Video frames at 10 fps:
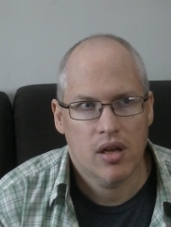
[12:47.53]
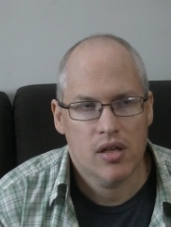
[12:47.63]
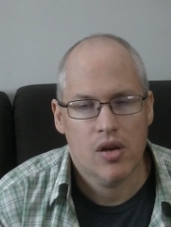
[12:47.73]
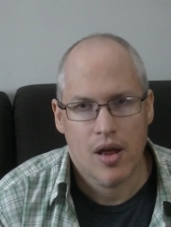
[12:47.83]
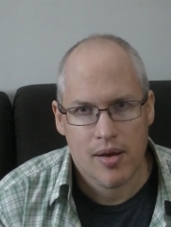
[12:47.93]

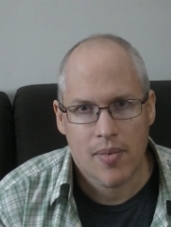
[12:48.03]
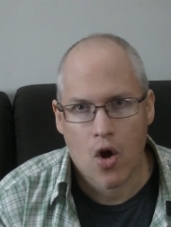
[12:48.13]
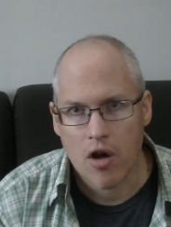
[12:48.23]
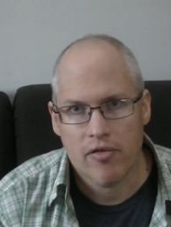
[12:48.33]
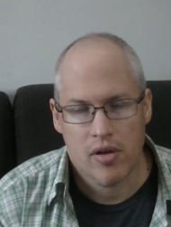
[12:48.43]
you know, and I'm
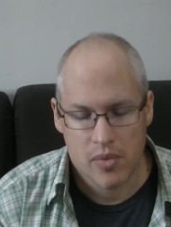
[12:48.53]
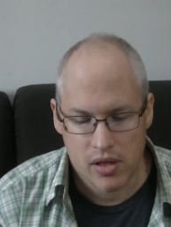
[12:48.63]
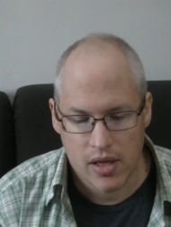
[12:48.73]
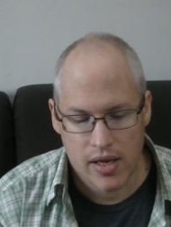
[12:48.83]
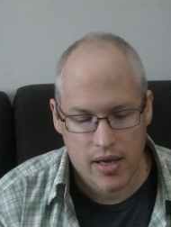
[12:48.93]
off, I
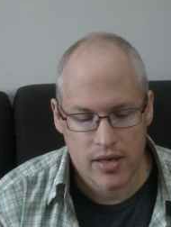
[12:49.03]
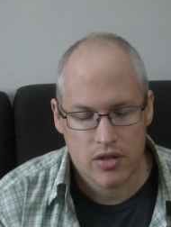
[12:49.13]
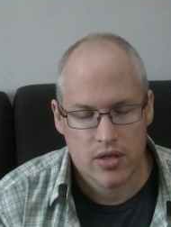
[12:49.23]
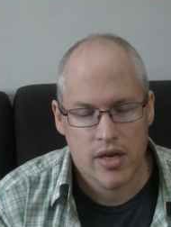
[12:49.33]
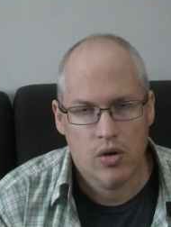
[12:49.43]
mean, like,
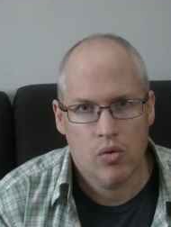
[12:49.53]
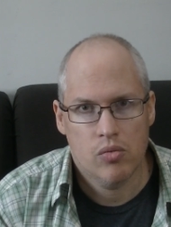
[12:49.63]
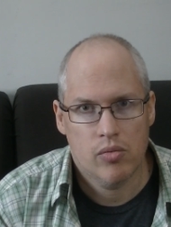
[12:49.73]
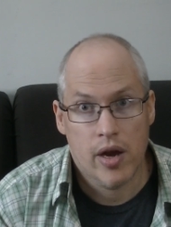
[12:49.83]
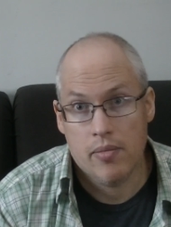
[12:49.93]
I
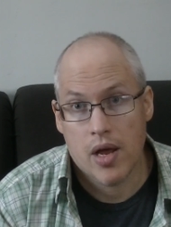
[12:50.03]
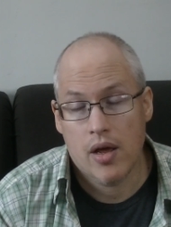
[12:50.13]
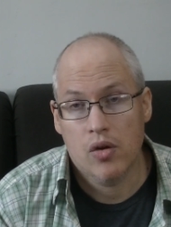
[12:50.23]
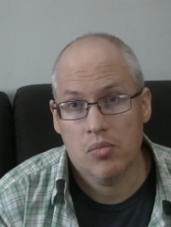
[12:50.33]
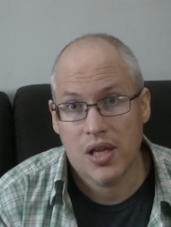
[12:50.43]

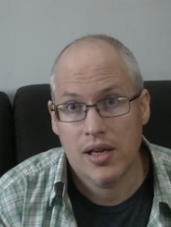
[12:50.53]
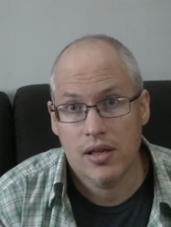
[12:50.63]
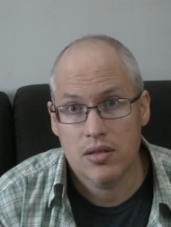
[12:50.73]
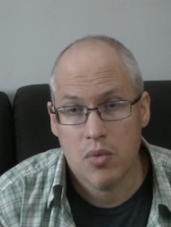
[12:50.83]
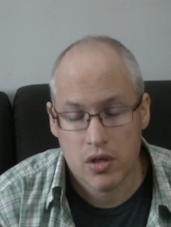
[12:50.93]
don't play
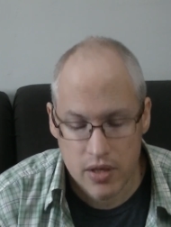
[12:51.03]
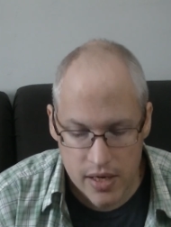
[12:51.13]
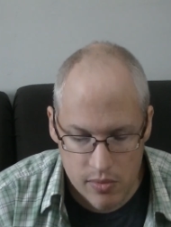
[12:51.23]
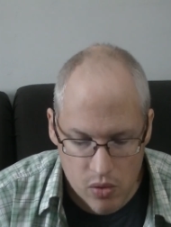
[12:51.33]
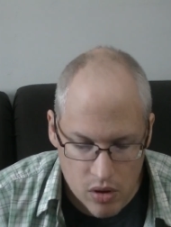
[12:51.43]
as much
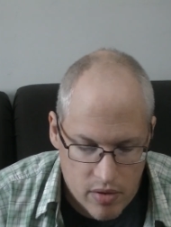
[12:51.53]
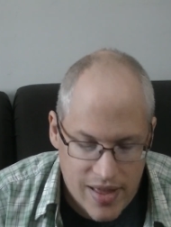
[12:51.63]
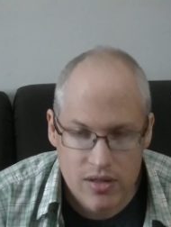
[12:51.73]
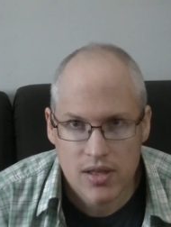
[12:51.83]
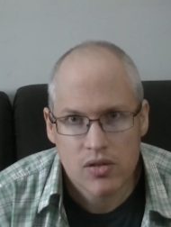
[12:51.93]
anymore.
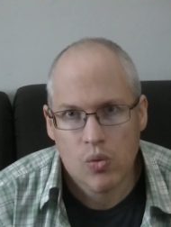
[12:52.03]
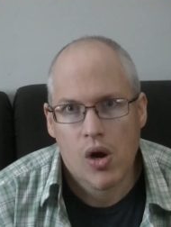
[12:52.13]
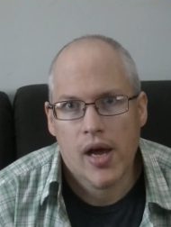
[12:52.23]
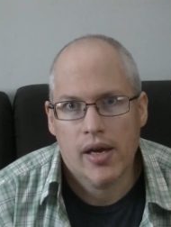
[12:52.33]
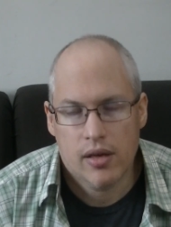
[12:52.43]
That's why.